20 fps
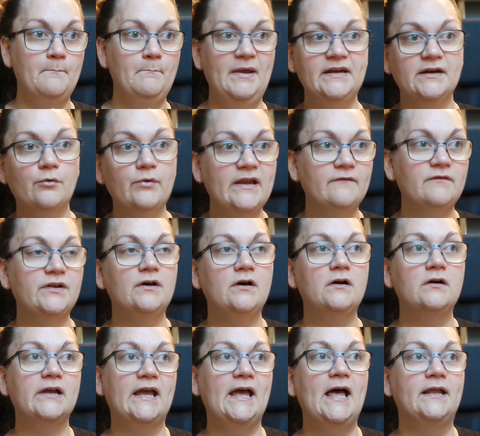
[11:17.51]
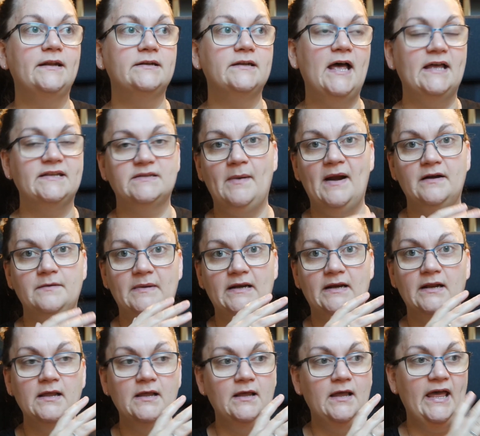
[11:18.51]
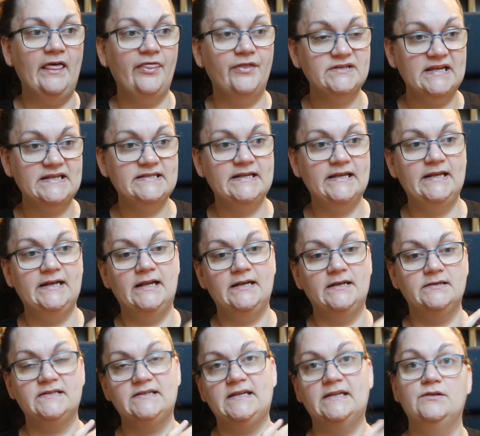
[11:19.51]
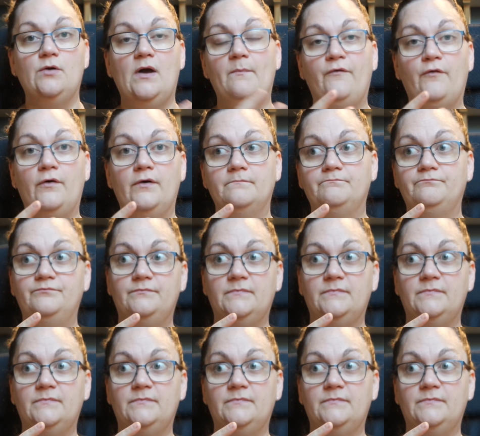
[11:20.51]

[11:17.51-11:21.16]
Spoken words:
pedigree of the dog, and has the parent been health tested and set you up for